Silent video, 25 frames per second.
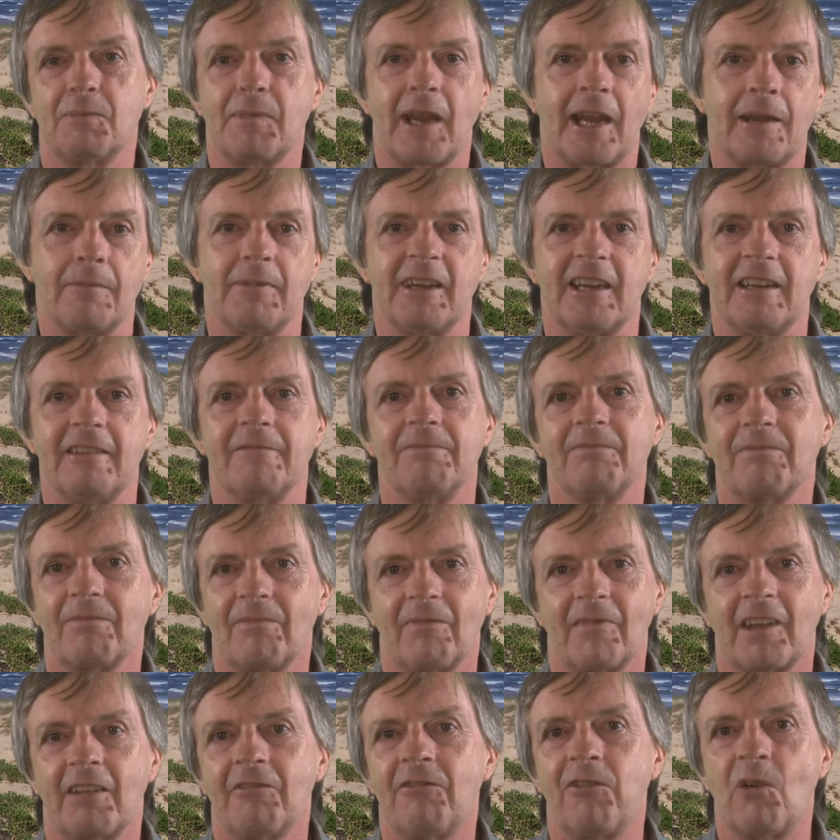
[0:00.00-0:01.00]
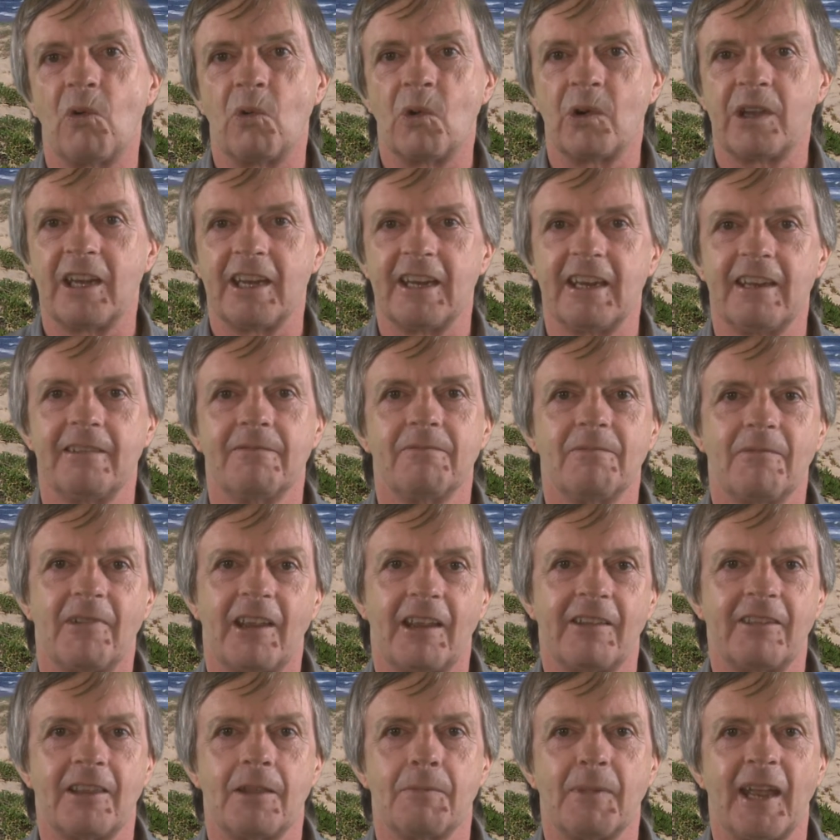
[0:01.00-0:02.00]
maybe 40
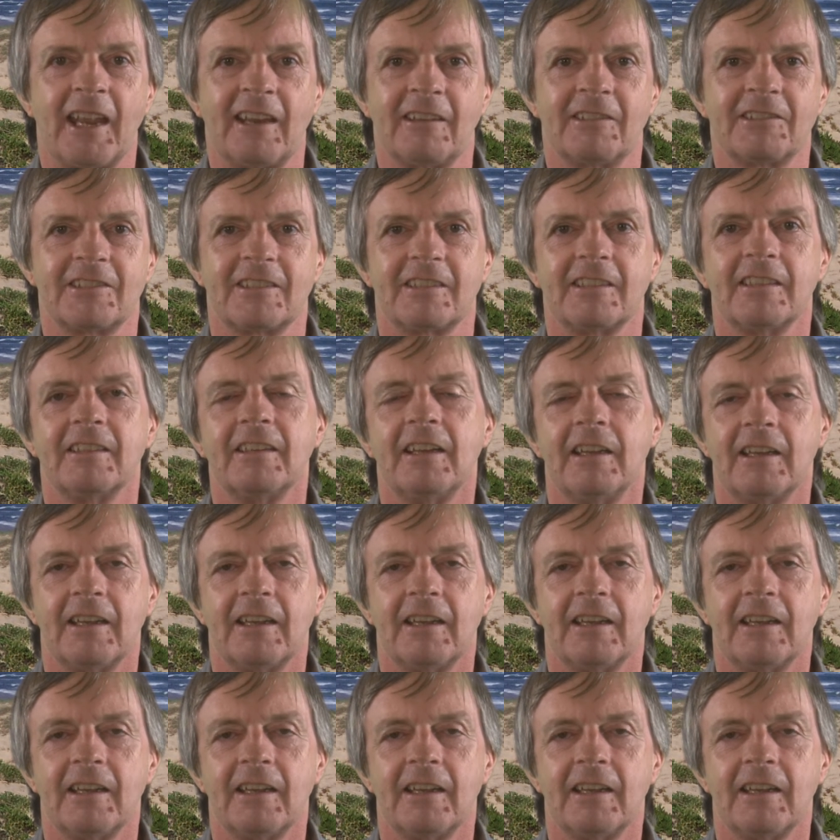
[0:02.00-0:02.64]
at the most.